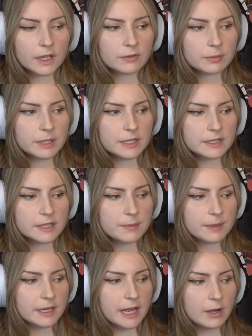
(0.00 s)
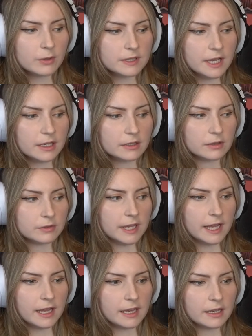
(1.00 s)
Everybody's sleeping in outside clothes.
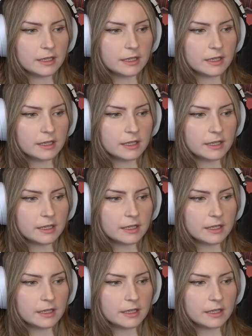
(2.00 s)
I hate